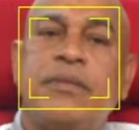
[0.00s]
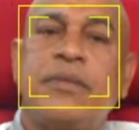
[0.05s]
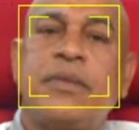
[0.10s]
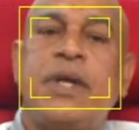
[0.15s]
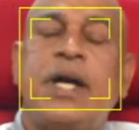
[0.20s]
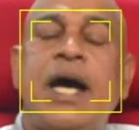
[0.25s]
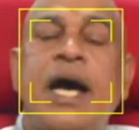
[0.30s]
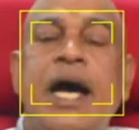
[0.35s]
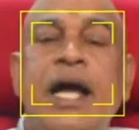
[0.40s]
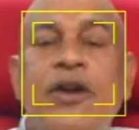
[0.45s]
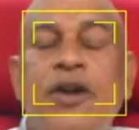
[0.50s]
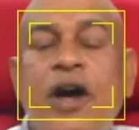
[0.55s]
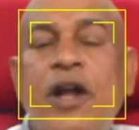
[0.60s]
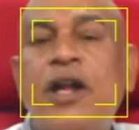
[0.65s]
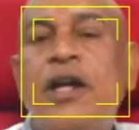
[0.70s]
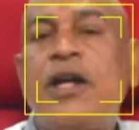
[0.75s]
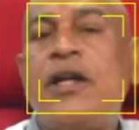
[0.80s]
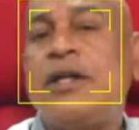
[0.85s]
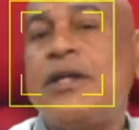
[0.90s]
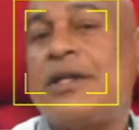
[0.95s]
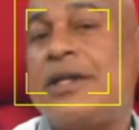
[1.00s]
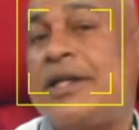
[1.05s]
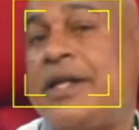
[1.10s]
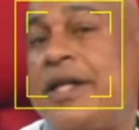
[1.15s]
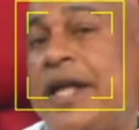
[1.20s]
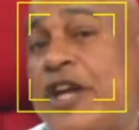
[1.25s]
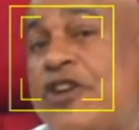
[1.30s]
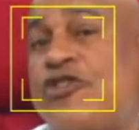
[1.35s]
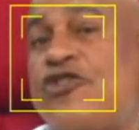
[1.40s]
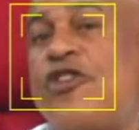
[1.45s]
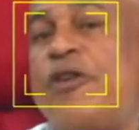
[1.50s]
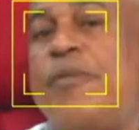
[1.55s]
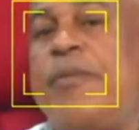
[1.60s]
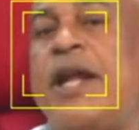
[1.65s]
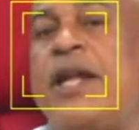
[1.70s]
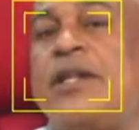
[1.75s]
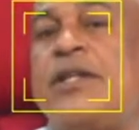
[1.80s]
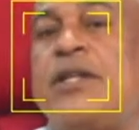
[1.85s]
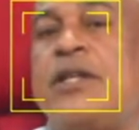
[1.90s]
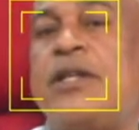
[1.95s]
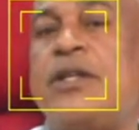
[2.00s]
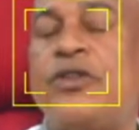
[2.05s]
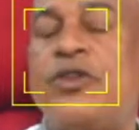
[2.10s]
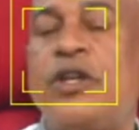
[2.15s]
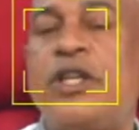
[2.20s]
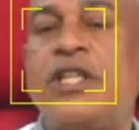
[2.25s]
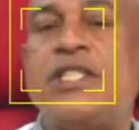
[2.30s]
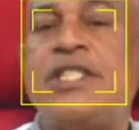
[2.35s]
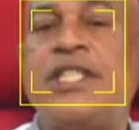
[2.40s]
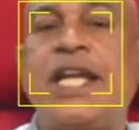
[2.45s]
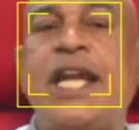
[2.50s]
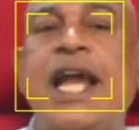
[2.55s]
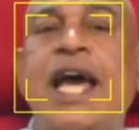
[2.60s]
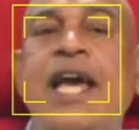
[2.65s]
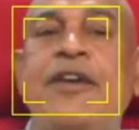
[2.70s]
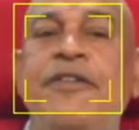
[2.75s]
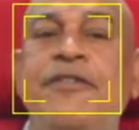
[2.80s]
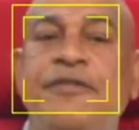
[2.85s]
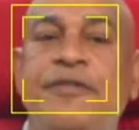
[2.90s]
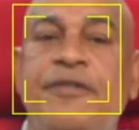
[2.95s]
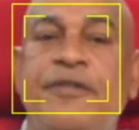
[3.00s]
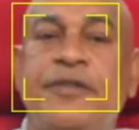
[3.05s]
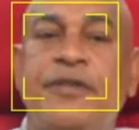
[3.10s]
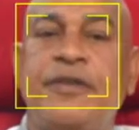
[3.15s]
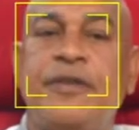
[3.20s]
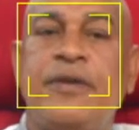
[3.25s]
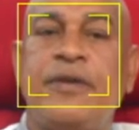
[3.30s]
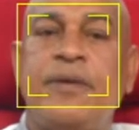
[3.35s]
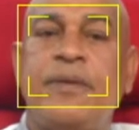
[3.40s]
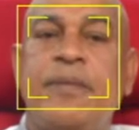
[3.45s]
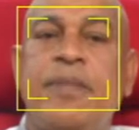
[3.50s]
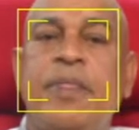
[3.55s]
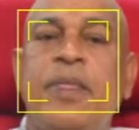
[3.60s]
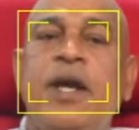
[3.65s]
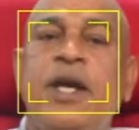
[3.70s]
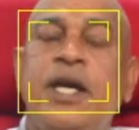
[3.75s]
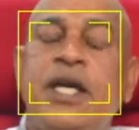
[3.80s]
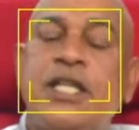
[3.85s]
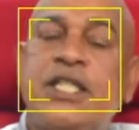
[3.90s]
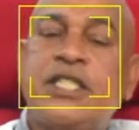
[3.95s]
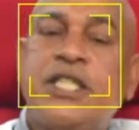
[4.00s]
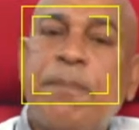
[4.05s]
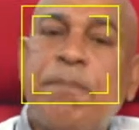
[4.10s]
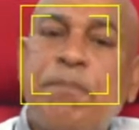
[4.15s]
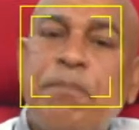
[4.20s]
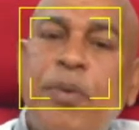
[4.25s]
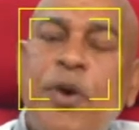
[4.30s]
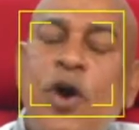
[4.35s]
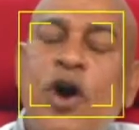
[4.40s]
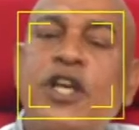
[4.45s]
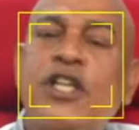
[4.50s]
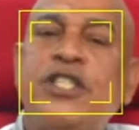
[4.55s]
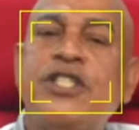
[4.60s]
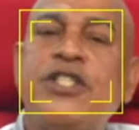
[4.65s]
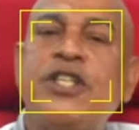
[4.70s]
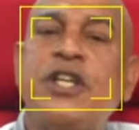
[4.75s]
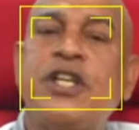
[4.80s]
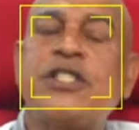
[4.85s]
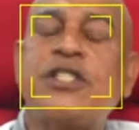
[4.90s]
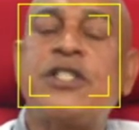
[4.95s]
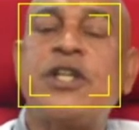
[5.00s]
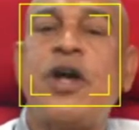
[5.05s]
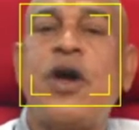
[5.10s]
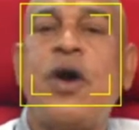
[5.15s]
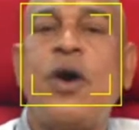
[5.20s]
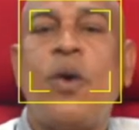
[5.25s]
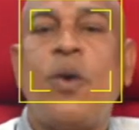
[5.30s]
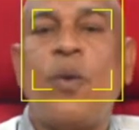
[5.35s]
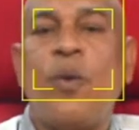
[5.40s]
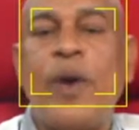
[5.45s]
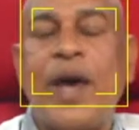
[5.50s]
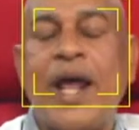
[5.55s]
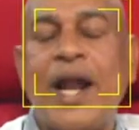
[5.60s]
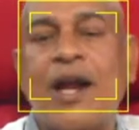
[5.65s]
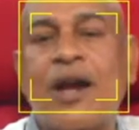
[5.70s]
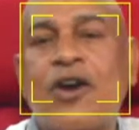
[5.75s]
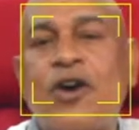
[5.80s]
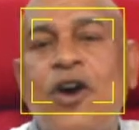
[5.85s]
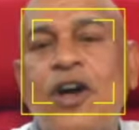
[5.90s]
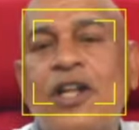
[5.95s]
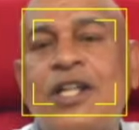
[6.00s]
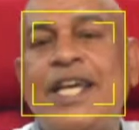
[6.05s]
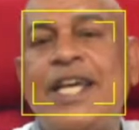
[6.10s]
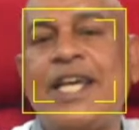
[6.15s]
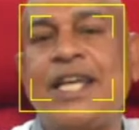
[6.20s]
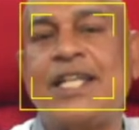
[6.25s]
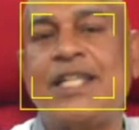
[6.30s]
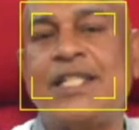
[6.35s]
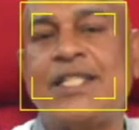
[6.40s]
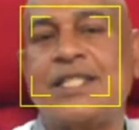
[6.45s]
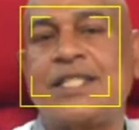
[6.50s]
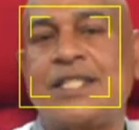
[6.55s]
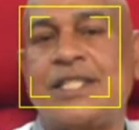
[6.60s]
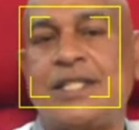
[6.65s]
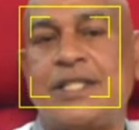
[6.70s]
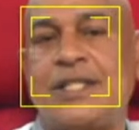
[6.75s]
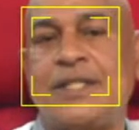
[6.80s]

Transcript: Another detriment to the sea life is the poisonous well cuttings.